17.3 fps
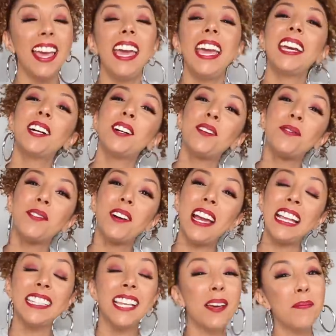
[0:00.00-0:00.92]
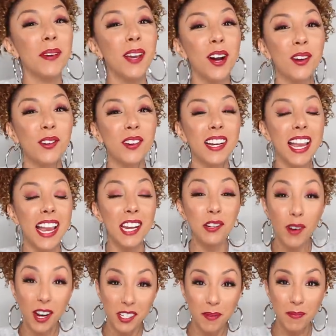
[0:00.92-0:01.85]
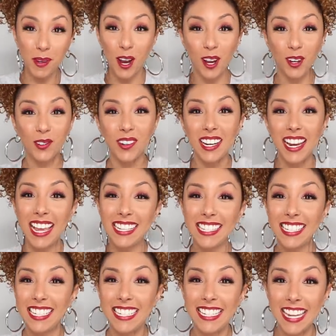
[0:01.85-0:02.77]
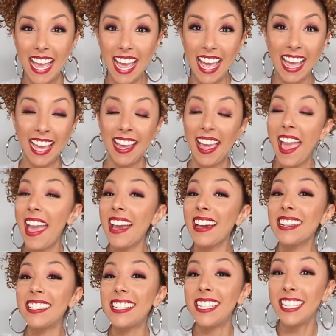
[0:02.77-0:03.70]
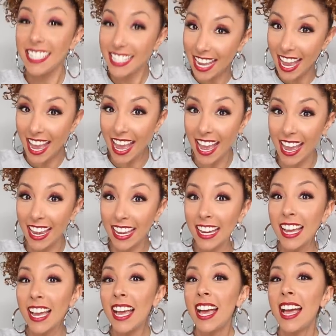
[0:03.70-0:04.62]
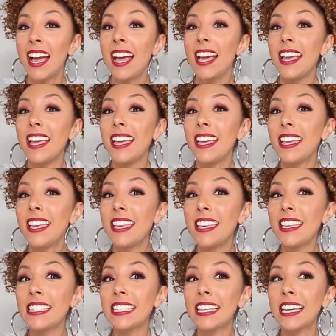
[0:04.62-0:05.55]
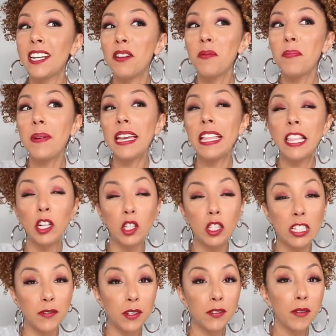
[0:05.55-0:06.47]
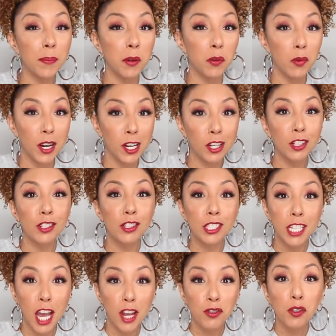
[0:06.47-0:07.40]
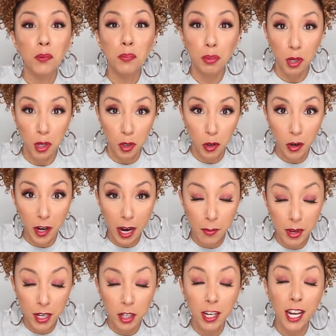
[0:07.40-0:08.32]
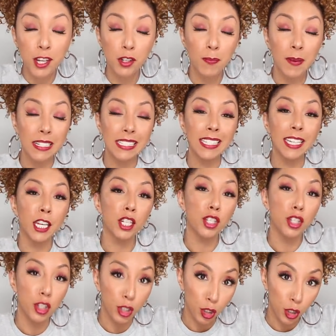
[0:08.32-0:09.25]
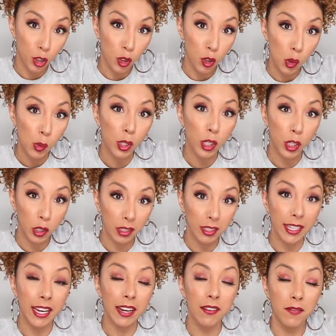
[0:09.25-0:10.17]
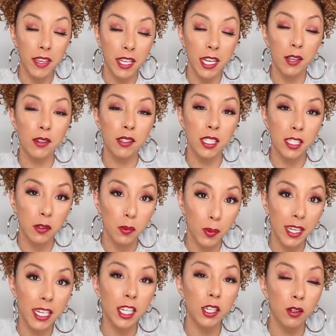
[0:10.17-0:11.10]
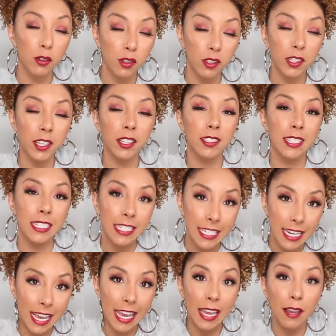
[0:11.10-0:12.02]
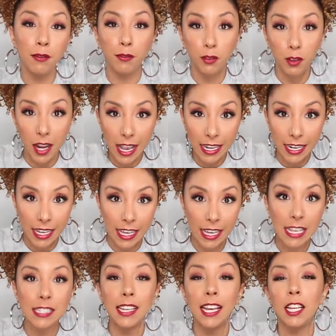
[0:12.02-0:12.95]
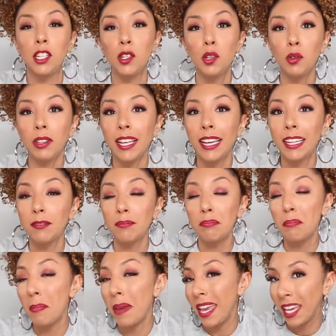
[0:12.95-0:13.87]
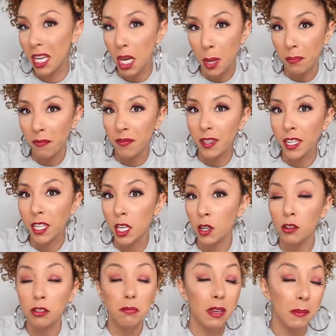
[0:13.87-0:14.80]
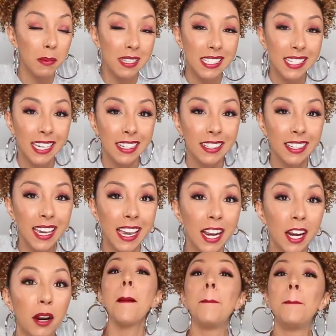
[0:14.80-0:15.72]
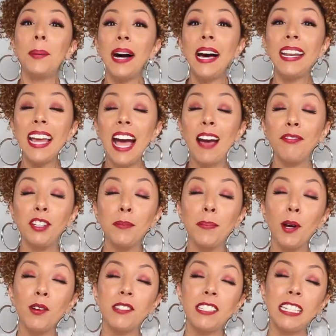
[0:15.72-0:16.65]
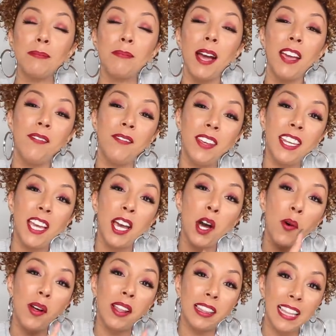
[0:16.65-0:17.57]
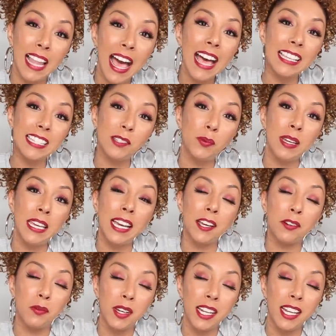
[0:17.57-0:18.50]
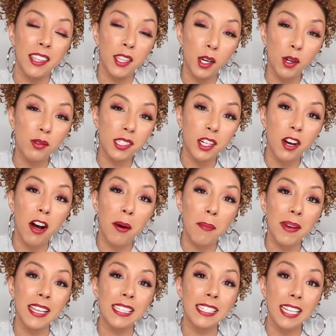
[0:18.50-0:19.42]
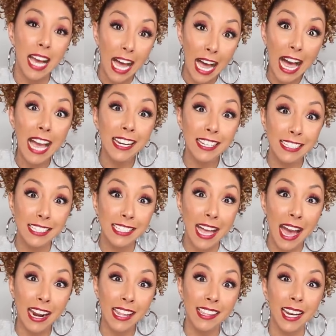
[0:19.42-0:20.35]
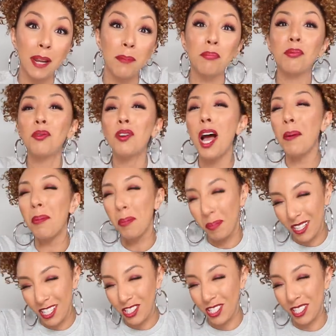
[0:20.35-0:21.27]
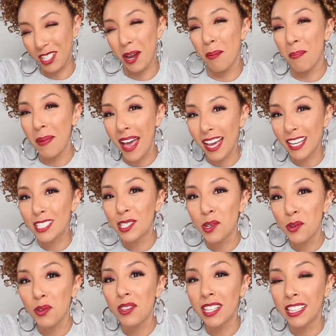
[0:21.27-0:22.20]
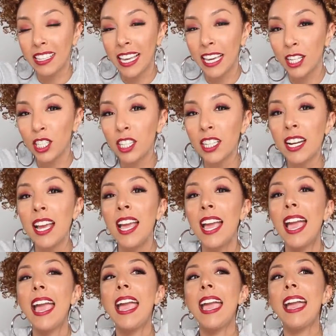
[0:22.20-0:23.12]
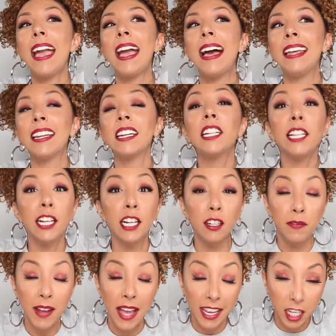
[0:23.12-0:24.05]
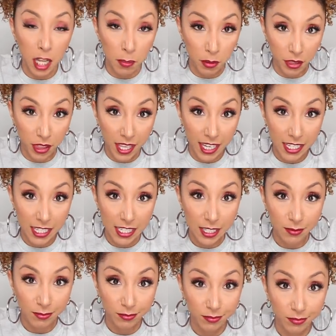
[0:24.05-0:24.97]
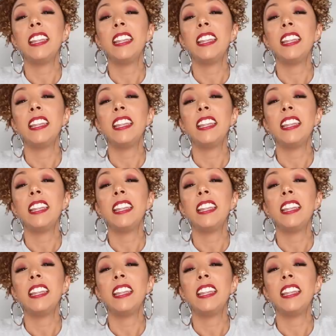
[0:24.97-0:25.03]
Hey curl friends, I'm Bianca Renee and you're watching Bianca Renee today. And today is gonna be a little different from your regular scheduled programming. You guys are about to get two curly hair videos this week. Usually today, Fridays, I do like makeup videos, maybe skincare. But after posting my video last week and reading those comments, I decided that I probably should come back sooner than later and clarify a couple things.